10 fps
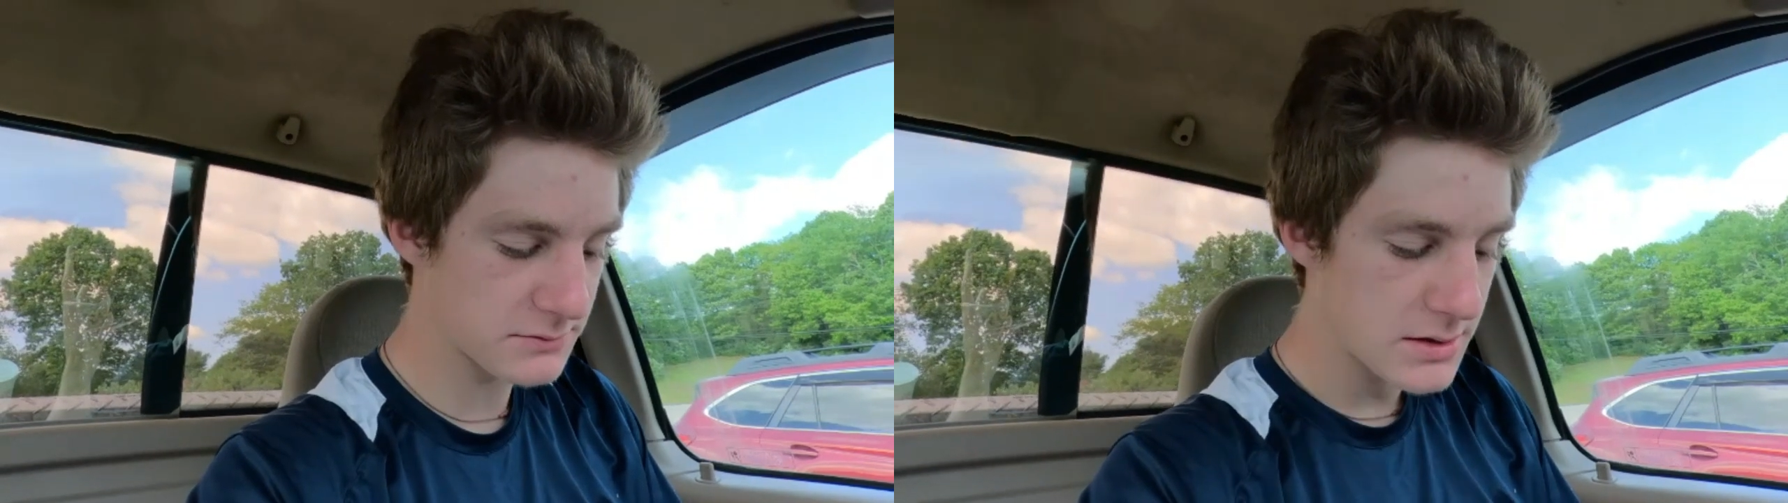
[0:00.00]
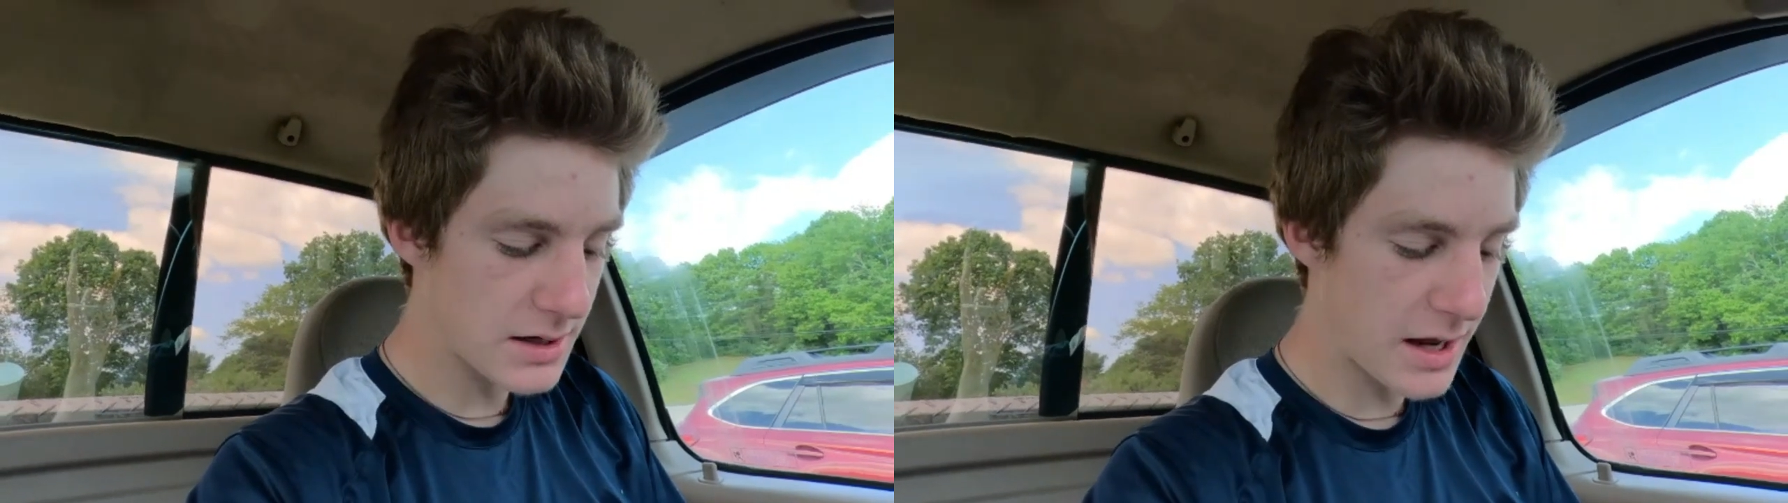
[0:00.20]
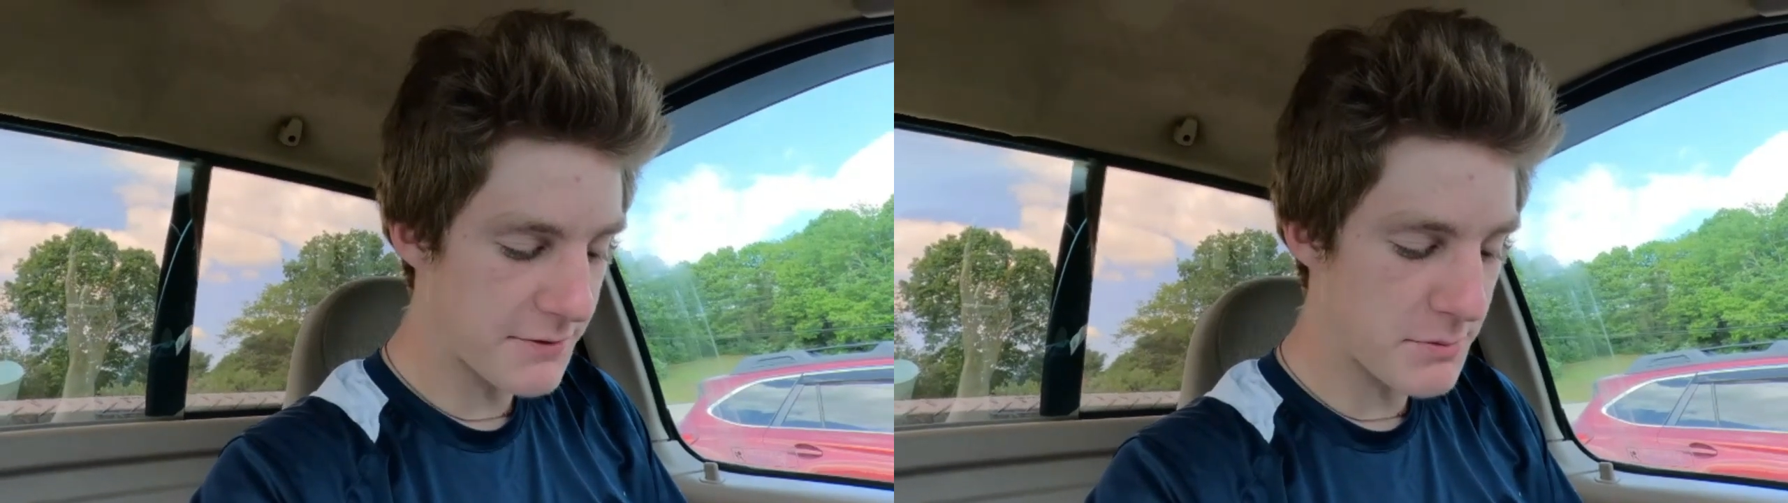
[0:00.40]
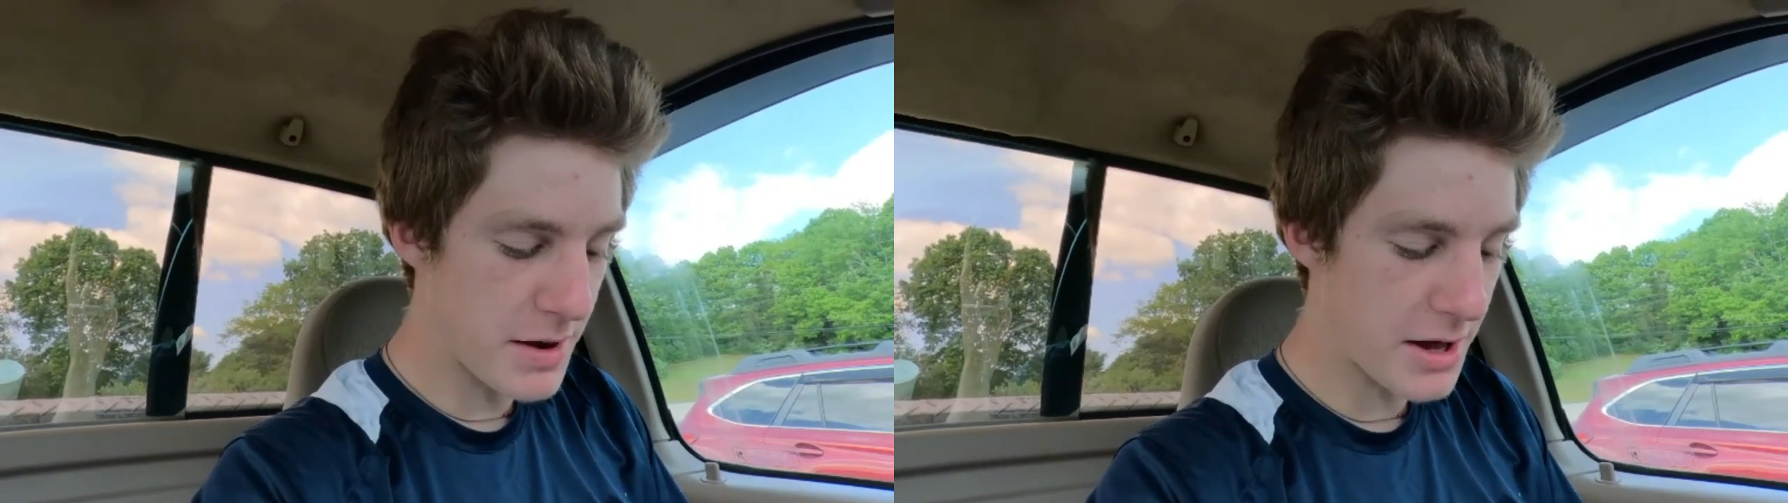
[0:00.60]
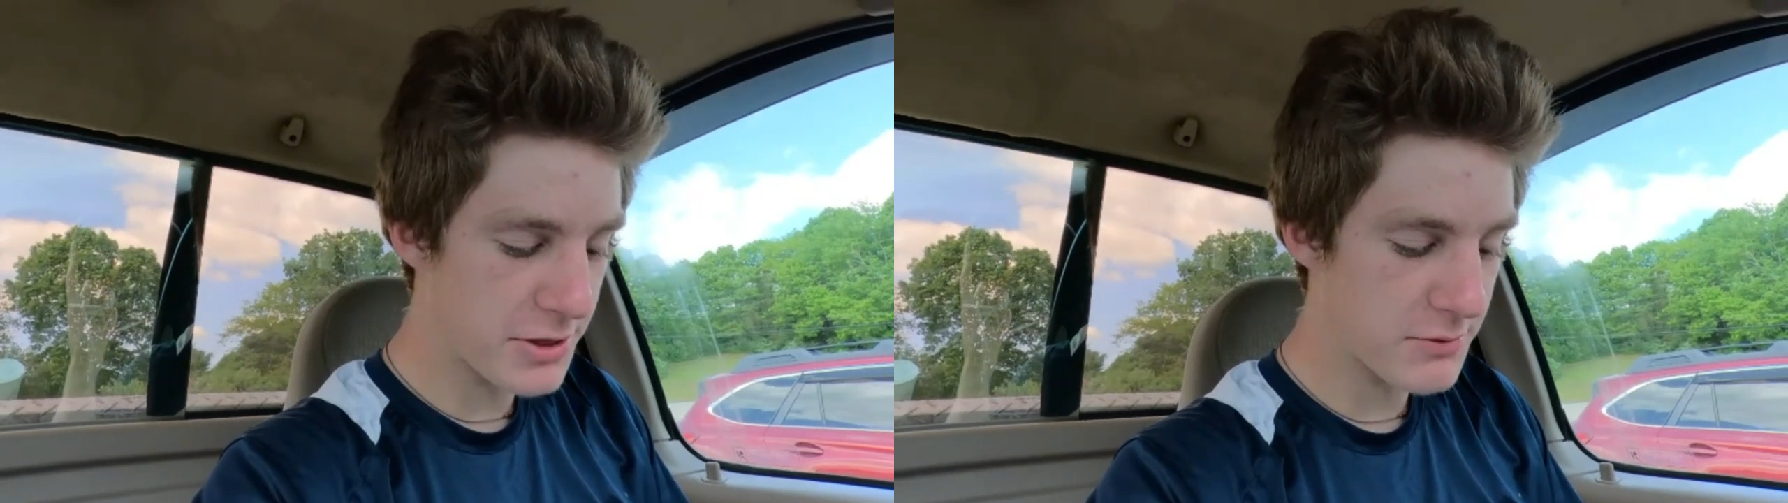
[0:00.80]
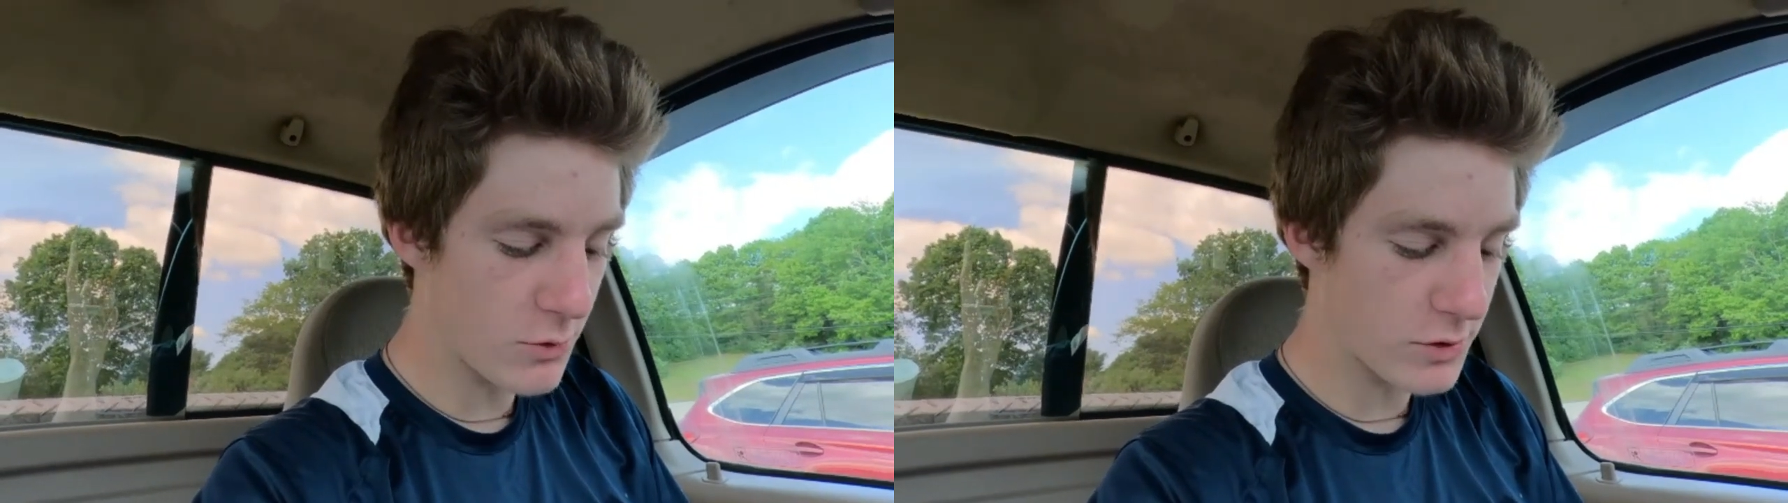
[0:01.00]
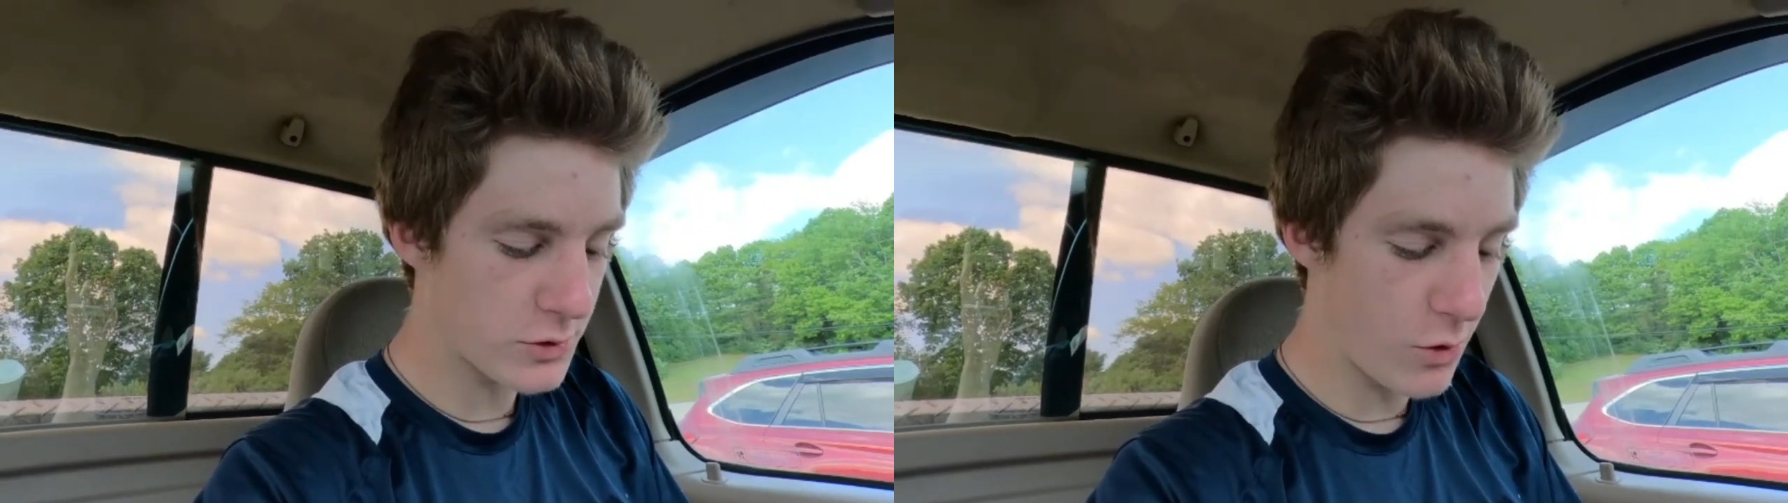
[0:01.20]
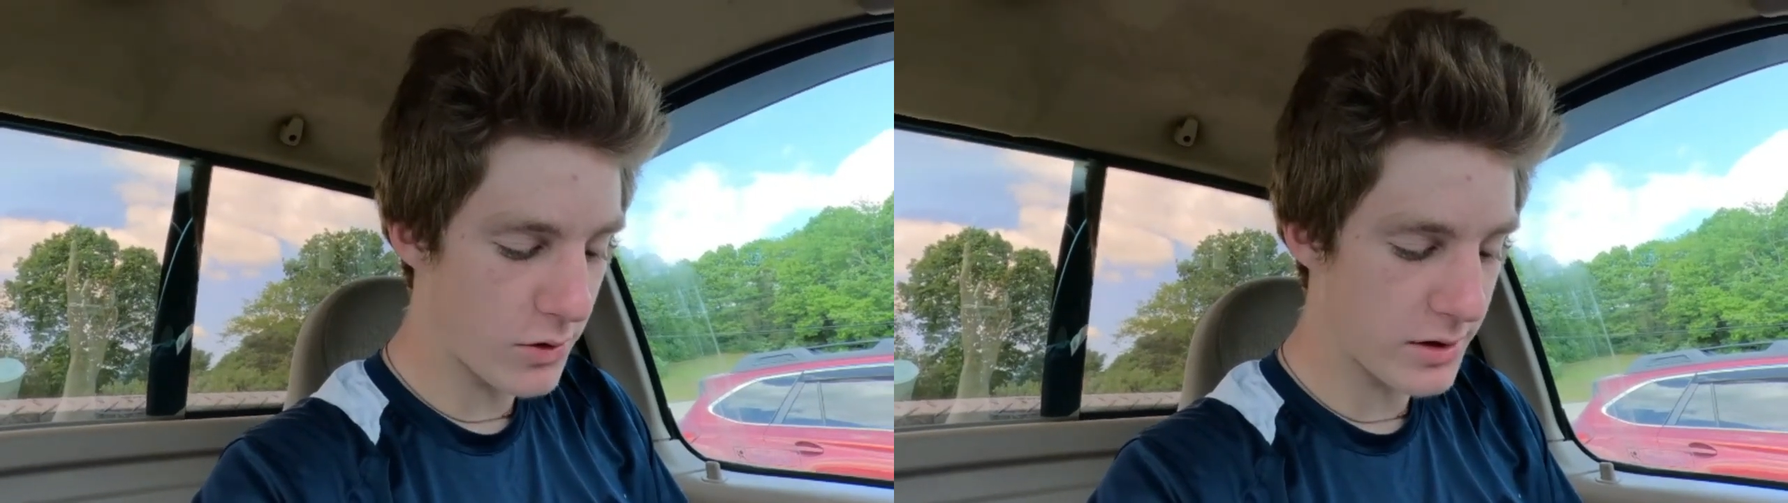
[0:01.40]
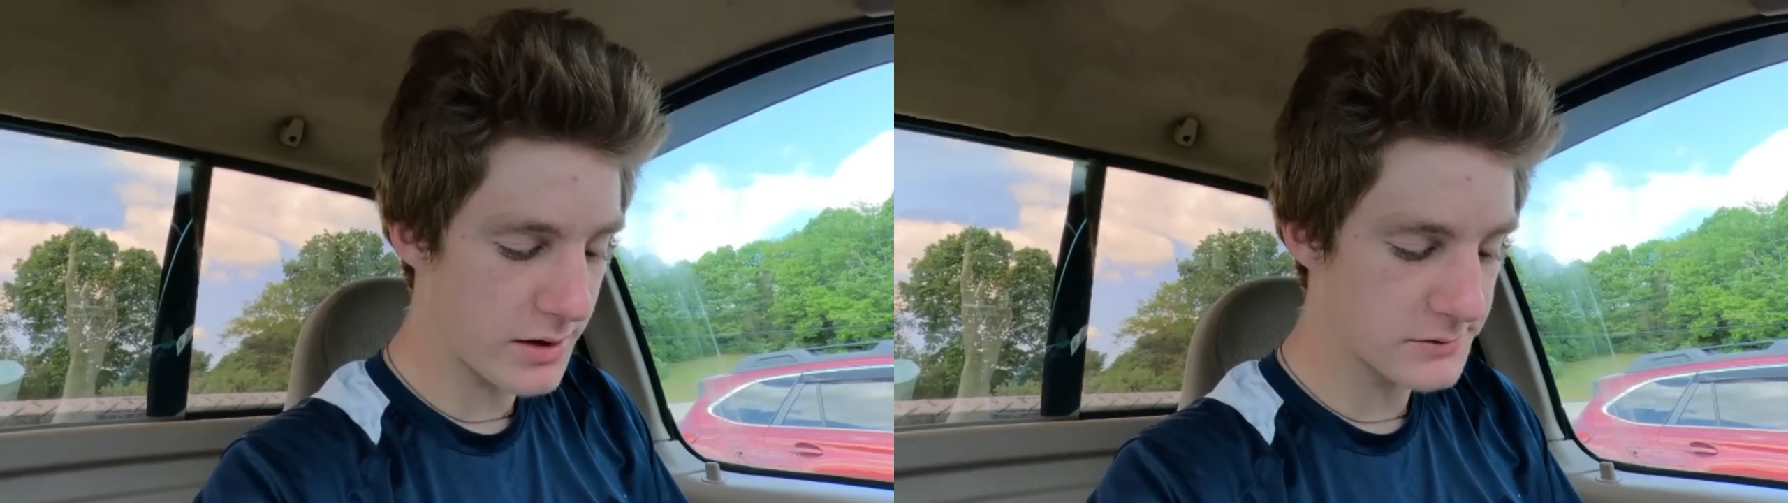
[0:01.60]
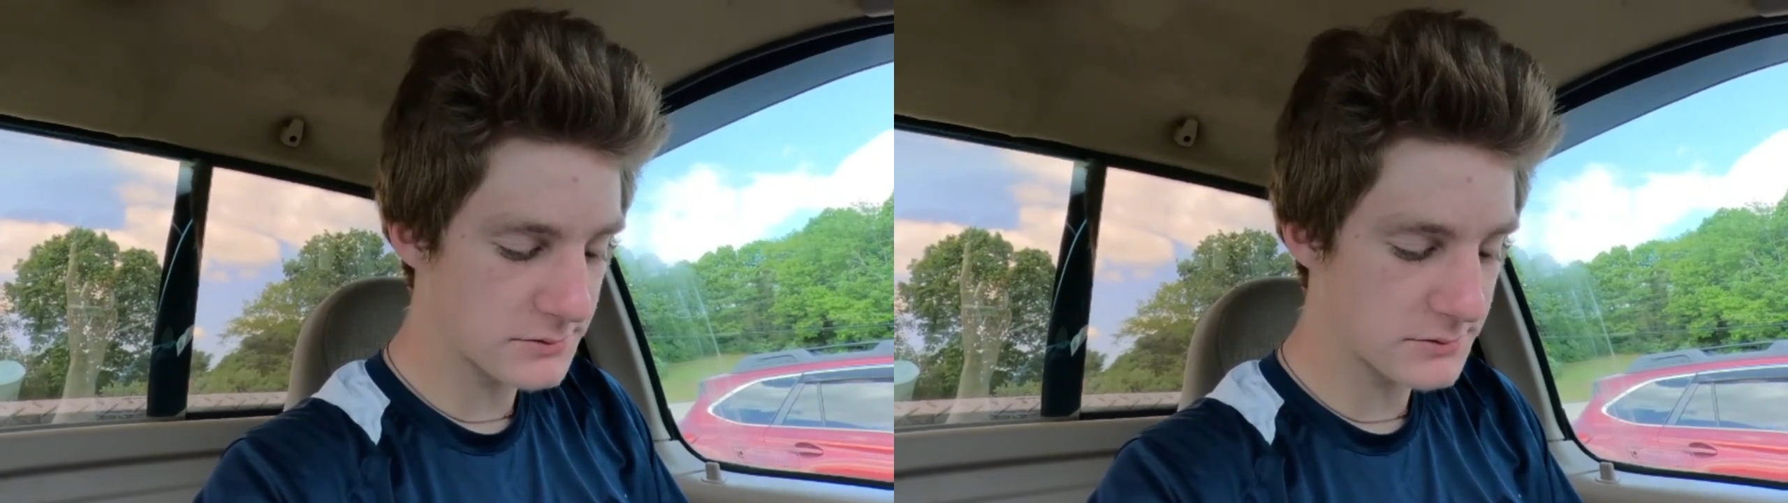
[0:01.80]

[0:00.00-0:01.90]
It's gotta have a bathroom or toilet,